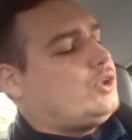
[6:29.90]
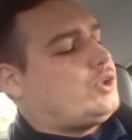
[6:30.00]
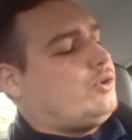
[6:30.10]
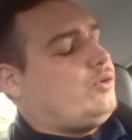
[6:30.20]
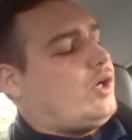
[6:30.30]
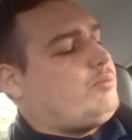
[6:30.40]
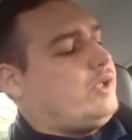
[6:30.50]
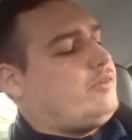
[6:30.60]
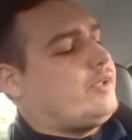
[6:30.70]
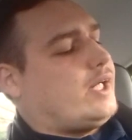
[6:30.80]
So do I
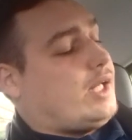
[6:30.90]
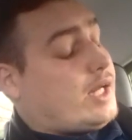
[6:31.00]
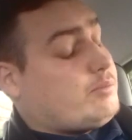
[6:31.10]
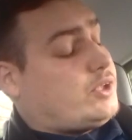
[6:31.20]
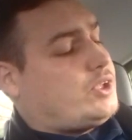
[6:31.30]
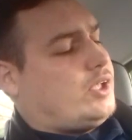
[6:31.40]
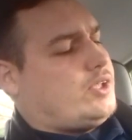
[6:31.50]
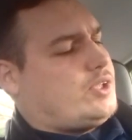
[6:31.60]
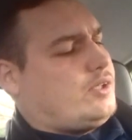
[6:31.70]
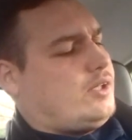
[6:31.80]
believe in climate
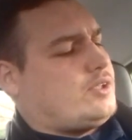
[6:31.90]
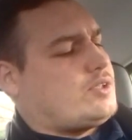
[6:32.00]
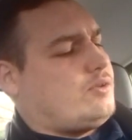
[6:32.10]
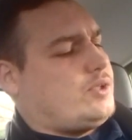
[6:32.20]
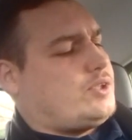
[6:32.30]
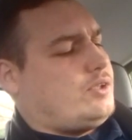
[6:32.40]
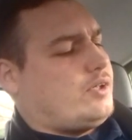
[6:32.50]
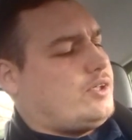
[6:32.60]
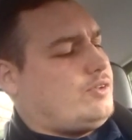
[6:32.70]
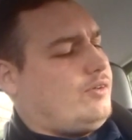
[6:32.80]
change? That's the question
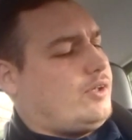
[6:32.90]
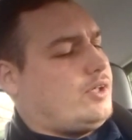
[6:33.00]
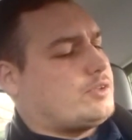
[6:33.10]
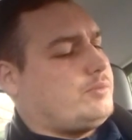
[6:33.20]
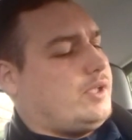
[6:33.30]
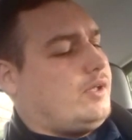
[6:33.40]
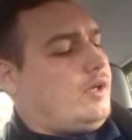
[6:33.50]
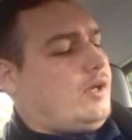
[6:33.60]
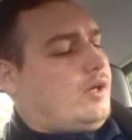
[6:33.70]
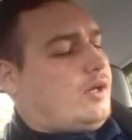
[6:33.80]
Rens Wit asked me.
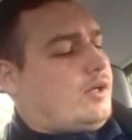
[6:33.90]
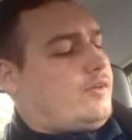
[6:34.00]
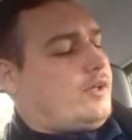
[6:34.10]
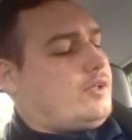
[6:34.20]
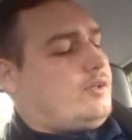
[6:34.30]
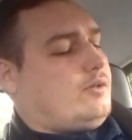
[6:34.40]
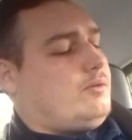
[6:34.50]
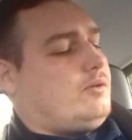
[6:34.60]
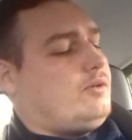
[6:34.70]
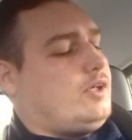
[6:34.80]
I think
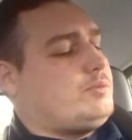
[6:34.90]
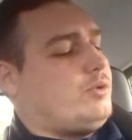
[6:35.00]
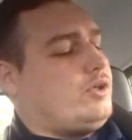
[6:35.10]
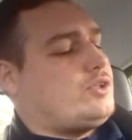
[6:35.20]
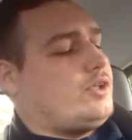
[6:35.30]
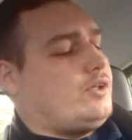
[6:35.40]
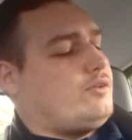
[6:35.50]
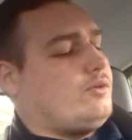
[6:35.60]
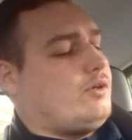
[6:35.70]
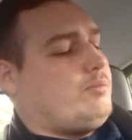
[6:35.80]
it's more interesting to
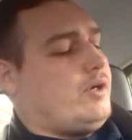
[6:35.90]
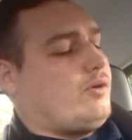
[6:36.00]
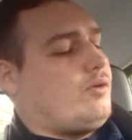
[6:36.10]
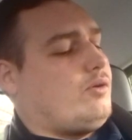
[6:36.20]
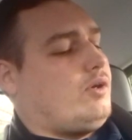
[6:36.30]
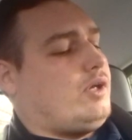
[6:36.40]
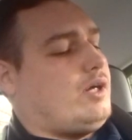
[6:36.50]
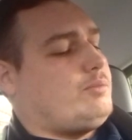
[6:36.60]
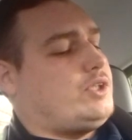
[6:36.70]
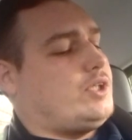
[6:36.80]
talk about
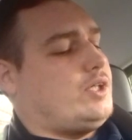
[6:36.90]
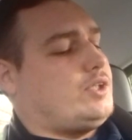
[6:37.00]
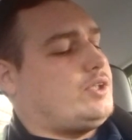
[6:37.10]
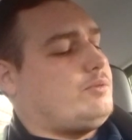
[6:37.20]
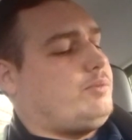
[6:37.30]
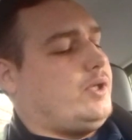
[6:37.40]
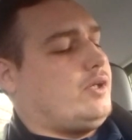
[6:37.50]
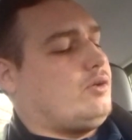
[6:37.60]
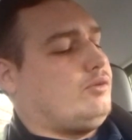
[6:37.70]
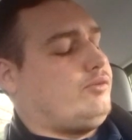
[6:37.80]
climate change as the
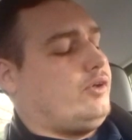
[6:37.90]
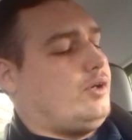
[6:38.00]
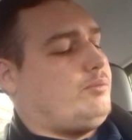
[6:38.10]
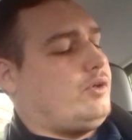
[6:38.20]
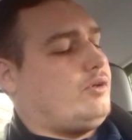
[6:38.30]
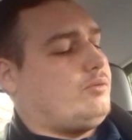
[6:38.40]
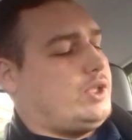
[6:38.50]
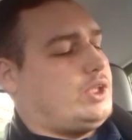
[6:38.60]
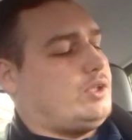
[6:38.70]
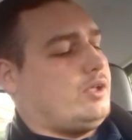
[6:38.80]
political phenomenon, which
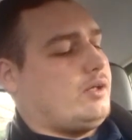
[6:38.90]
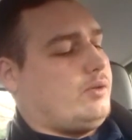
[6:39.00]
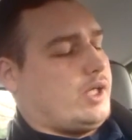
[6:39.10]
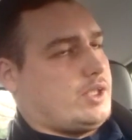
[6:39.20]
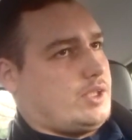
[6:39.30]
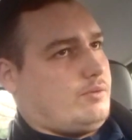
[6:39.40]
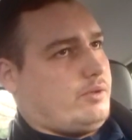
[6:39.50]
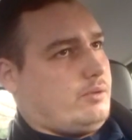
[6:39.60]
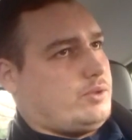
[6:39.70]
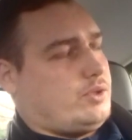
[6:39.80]
is like what I said
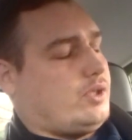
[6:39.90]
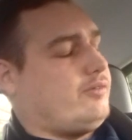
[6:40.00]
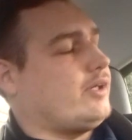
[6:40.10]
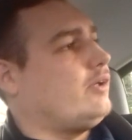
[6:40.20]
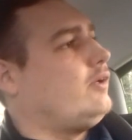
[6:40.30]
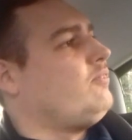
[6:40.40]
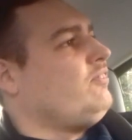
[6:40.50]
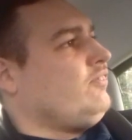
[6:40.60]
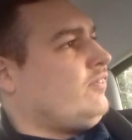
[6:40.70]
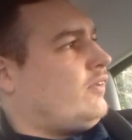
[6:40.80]
while I was driving,
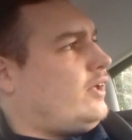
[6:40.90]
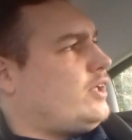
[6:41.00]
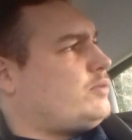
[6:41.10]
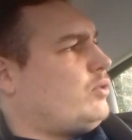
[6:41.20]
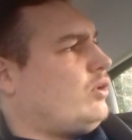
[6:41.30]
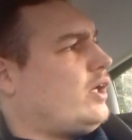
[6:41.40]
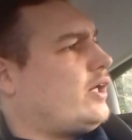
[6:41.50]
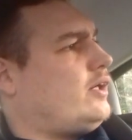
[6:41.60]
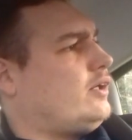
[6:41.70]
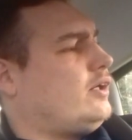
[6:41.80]
is more
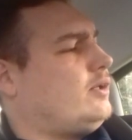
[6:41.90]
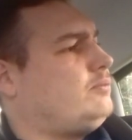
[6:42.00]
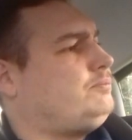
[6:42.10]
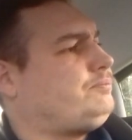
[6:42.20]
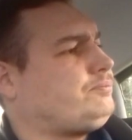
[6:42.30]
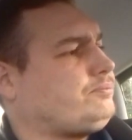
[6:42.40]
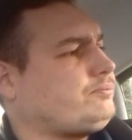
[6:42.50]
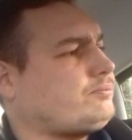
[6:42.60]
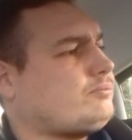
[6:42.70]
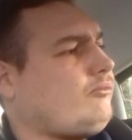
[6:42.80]
like a
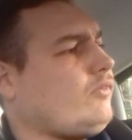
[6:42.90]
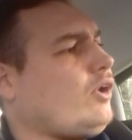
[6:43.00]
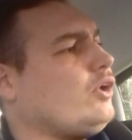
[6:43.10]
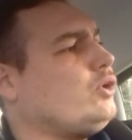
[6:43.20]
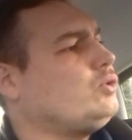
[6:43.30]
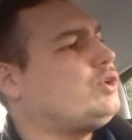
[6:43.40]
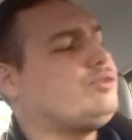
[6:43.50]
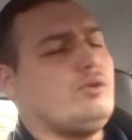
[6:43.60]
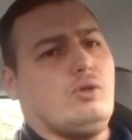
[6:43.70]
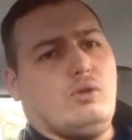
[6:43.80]

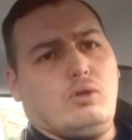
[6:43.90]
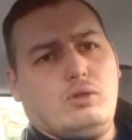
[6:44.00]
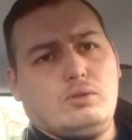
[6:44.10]
useful